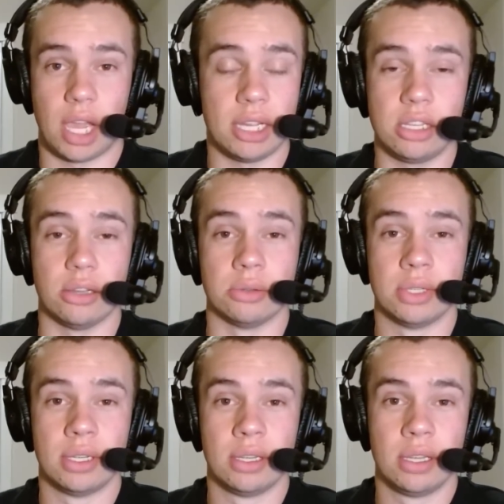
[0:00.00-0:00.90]
I do.
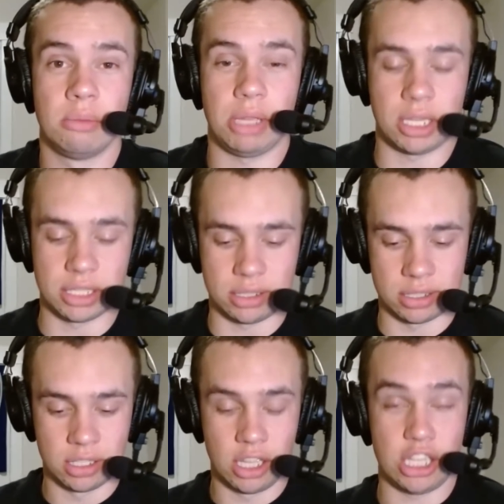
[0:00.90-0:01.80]

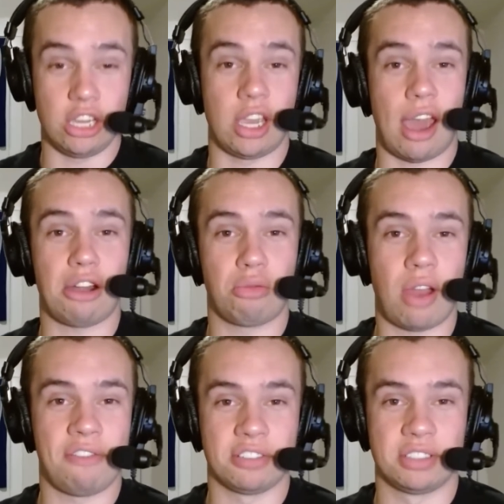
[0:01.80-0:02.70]
Because you got to
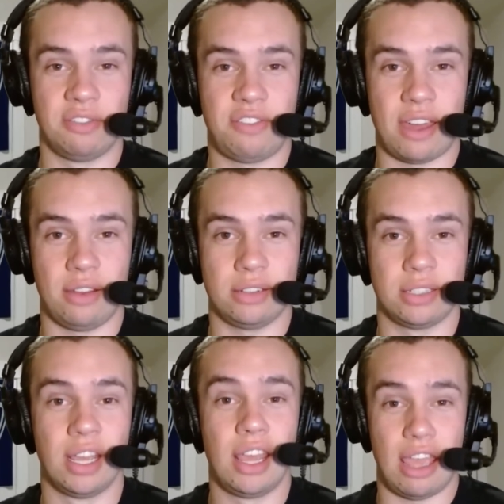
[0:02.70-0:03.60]
ruffle some
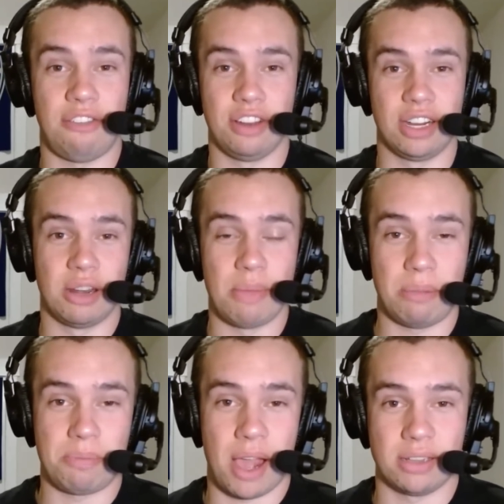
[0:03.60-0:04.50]
feathers if you're going to
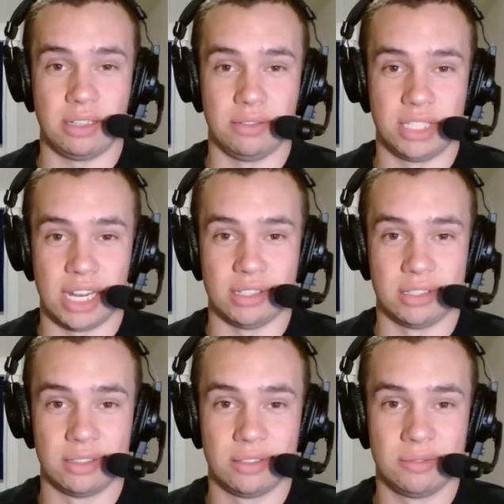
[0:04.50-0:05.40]
make positive
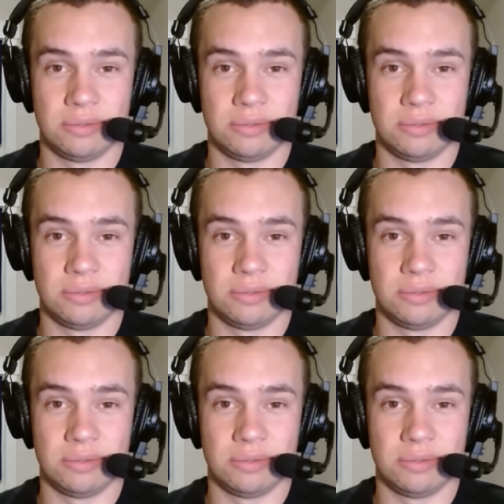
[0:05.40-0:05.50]
change.